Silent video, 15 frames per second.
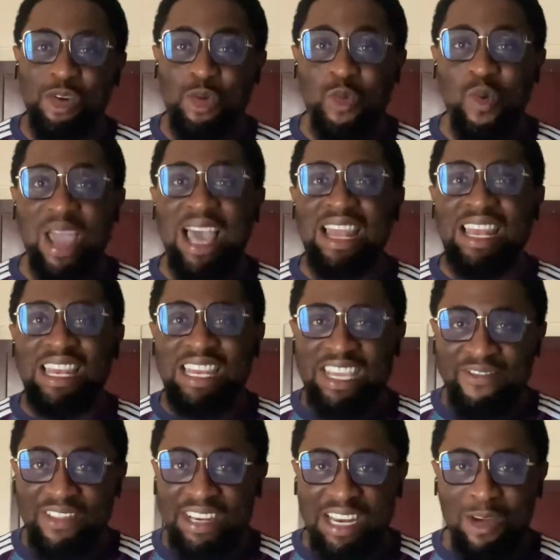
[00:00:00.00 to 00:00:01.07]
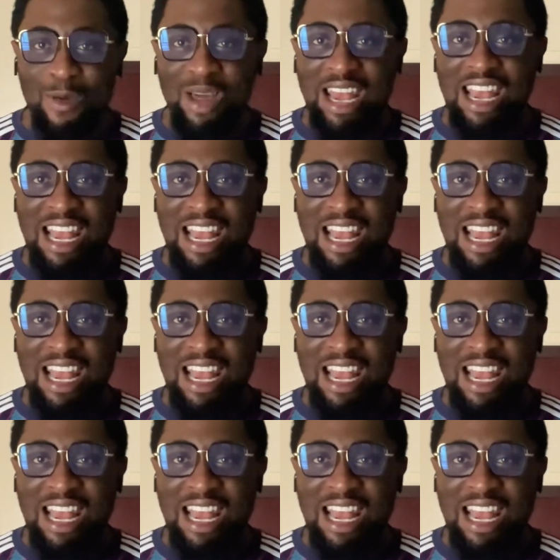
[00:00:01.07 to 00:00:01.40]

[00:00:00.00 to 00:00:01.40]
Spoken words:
we're living our